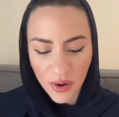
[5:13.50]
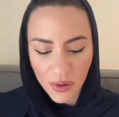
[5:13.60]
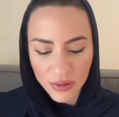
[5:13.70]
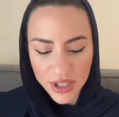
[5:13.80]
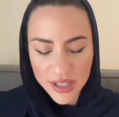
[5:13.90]

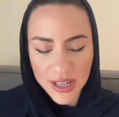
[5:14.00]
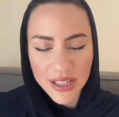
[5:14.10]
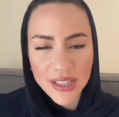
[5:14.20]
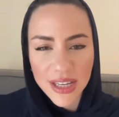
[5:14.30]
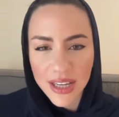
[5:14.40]
just
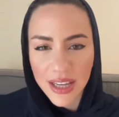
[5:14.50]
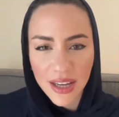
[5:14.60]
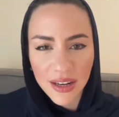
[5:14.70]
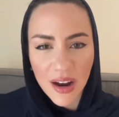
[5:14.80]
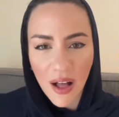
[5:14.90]

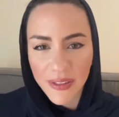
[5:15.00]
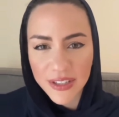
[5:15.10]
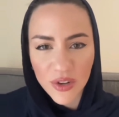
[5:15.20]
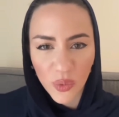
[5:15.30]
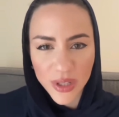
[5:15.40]
seeking knowledge
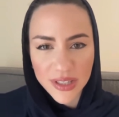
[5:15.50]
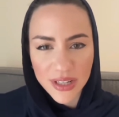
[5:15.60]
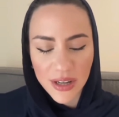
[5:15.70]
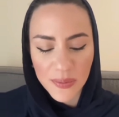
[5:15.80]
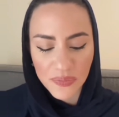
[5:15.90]
and
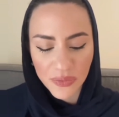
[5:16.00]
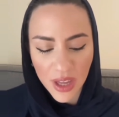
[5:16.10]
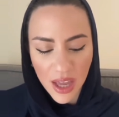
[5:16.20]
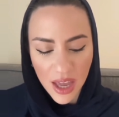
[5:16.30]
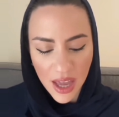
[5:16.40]
wisdom.
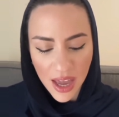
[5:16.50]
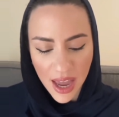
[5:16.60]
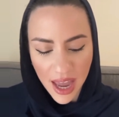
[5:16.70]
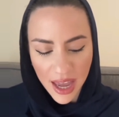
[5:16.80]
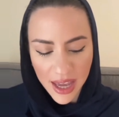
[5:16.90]

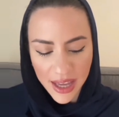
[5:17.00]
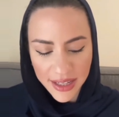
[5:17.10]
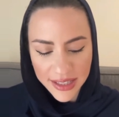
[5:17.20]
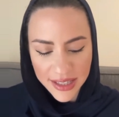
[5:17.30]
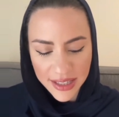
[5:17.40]

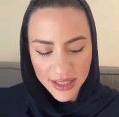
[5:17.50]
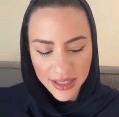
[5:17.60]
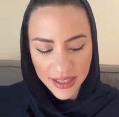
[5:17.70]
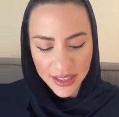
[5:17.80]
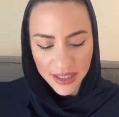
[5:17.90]
And
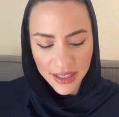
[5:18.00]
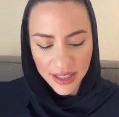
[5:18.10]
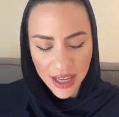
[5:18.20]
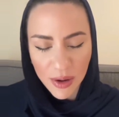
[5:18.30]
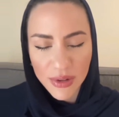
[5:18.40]

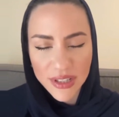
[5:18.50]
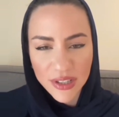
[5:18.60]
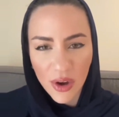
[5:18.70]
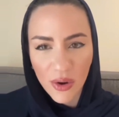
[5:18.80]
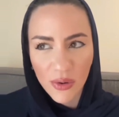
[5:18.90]
he was
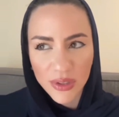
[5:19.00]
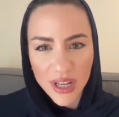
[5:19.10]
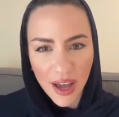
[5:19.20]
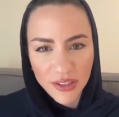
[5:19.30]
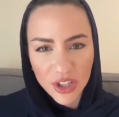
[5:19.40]
so
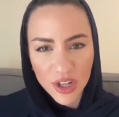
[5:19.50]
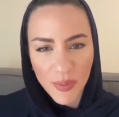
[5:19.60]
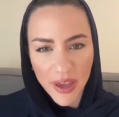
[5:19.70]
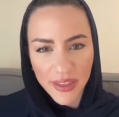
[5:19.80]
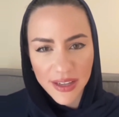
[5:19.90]
touched
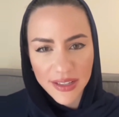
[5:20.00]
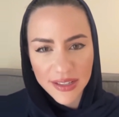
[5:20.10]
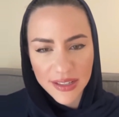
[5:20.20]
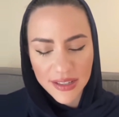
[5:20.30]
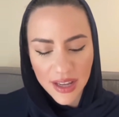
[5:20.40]
by
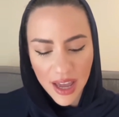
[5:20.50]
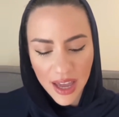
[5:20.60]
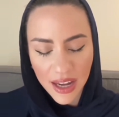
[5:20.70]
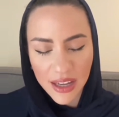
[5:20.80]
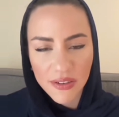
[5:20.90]
this. And
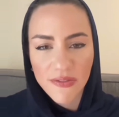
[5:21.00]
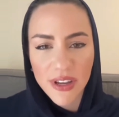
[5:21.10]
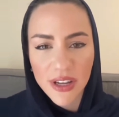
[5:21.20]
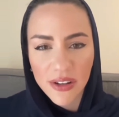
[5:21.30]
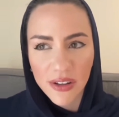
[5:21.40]
I could
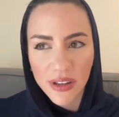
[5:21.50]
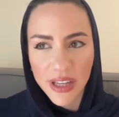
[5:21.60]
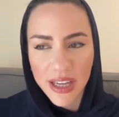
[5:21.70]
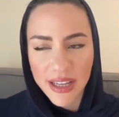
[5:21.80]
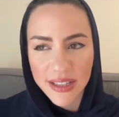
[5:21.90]
feel
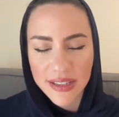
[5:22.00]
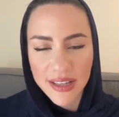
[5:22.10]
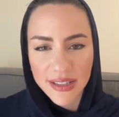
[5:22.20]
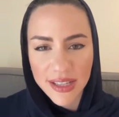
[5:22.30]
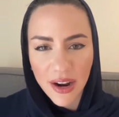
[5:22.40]
his
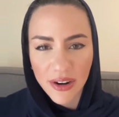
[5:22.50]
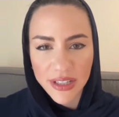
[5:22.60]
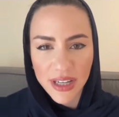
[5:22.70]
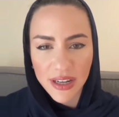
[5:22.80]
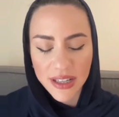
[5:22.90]

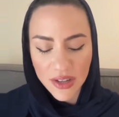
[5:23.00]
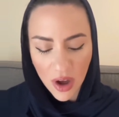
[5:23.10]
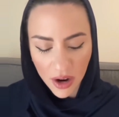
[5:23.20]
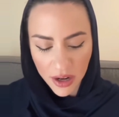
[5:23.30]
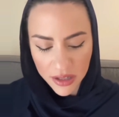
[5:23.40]
sincerity in his
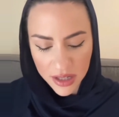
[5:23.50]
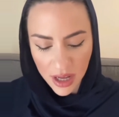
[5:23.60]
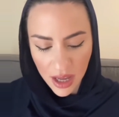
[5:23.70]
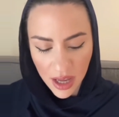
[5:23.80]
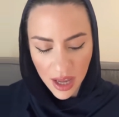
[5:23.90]
heart.
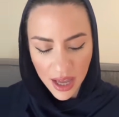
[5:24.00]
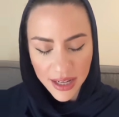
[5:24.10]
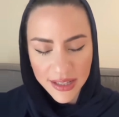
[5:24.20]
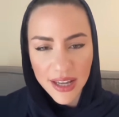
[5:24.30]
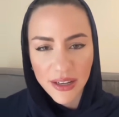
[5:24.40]
And I
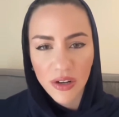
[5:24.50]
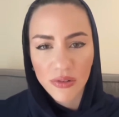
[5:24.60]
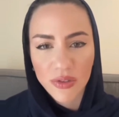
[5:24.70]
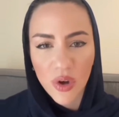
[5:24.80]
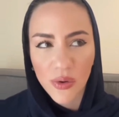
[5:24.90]
said,
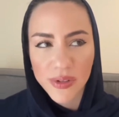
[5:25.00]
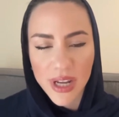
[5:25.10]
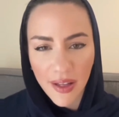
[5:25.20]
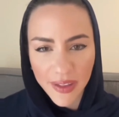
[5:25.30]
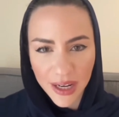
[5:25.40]
don't
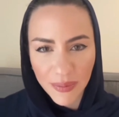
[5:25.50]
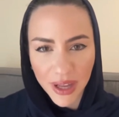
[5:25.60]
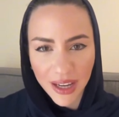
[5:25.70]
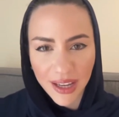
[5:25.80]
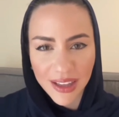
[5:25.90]
tell
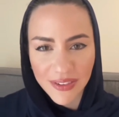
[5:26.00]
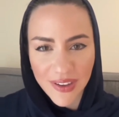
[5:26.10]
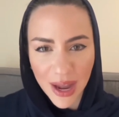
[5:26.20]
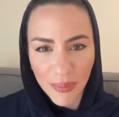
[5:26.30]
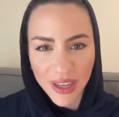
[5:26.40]
anybody in the
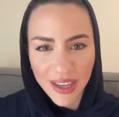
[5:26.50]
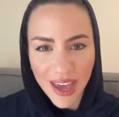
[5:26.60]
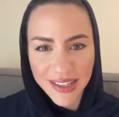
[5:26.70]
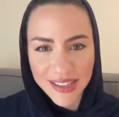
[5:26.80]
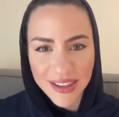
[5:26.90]
family
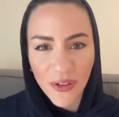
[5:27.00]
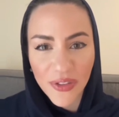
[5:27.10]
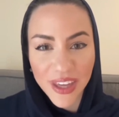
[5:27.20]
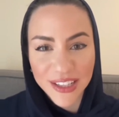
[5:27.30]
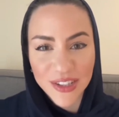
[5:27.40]
yet. They'll
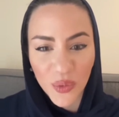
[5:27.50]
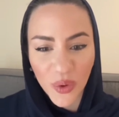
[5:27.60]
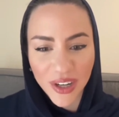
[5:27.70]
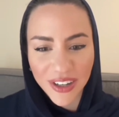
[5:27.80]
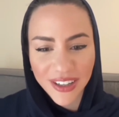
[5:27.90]
think it's
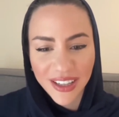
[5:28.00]
weird.